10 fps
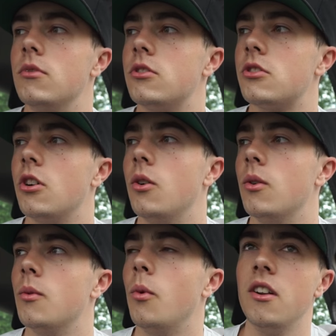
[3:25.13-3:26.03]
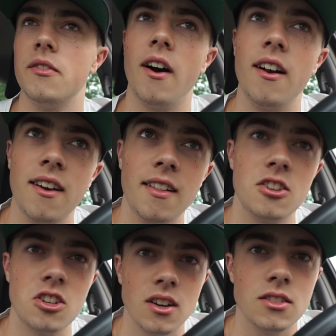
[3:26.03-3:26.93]
So when he finally had
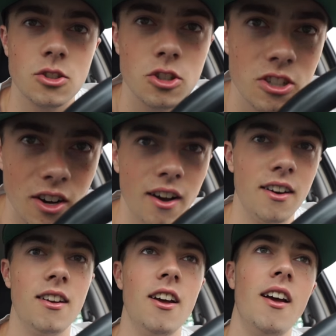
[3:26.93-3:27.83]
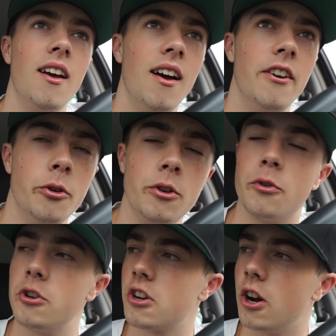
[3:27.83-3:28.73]
the chance to shine and do it
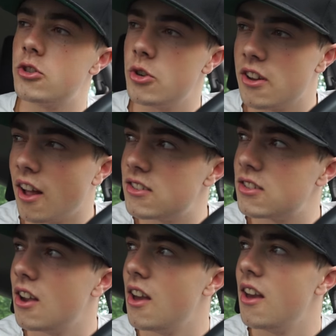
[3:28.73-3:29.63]
for his country, he gets